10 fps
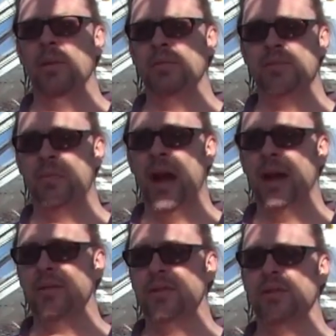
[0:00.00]

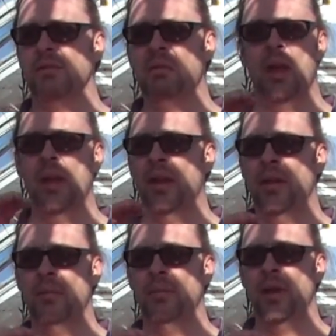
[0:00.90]
sprouts,
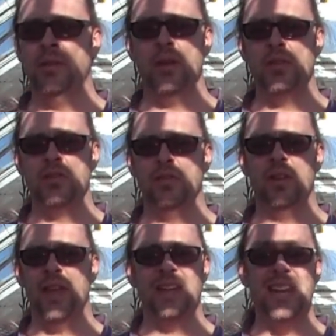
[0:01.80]
and stuff
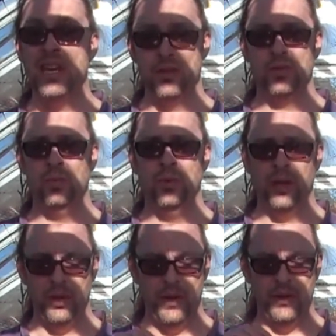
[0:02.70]
like that, it doesn't
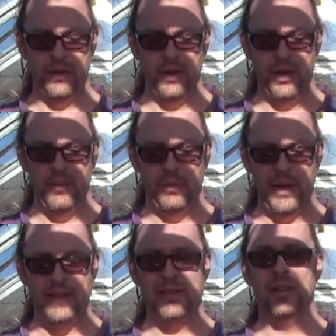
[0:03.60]
work with.
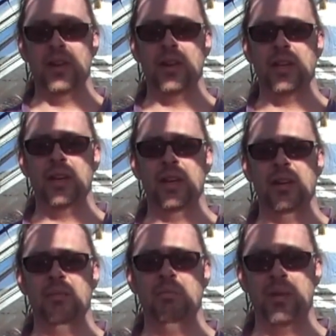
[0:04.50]
Plants like
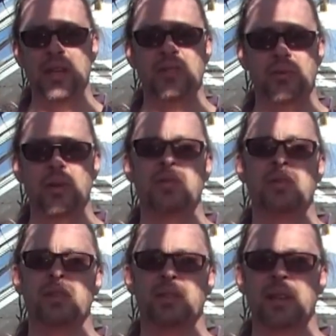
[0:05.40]

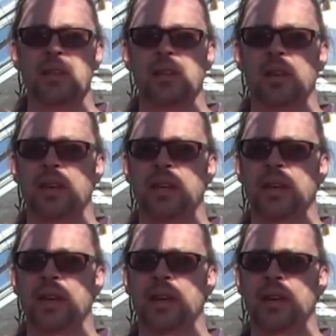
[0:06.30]
beetroot, things
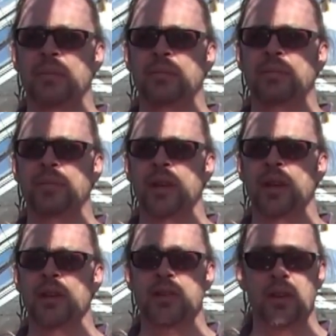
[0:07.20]
like
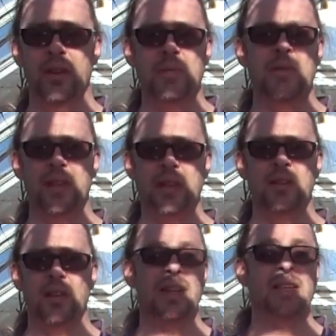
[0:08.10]
turnips and things
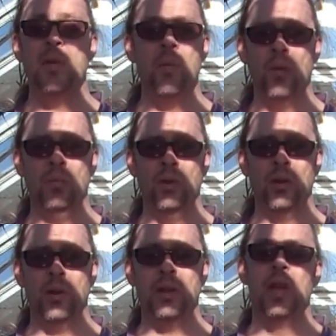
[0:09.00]
like that, it won't
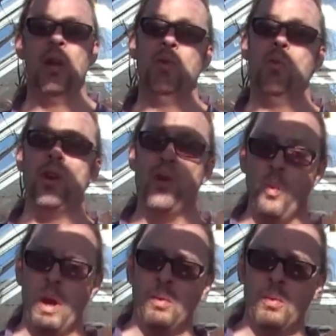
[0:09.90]
work with. But what it
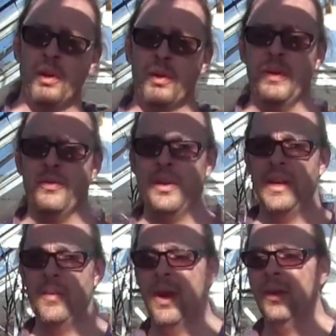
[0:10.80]
will work with
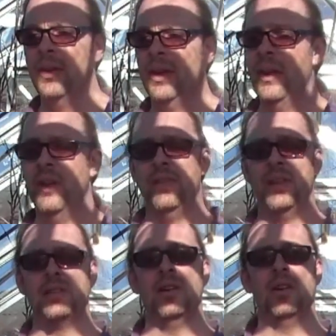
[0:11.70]
really well are
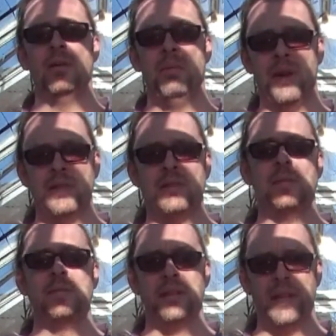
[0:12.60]
things like
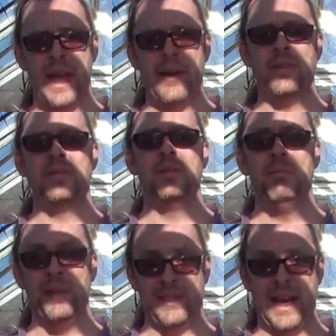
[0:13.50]
parsnips, carrots,
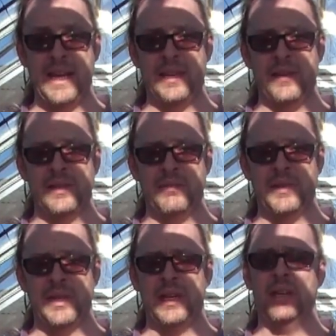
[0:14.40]
potatoes in
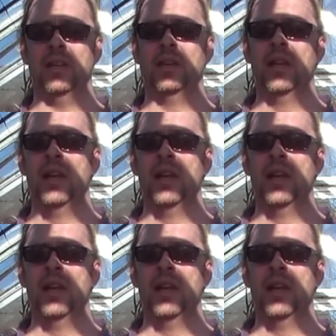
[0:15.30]
particular,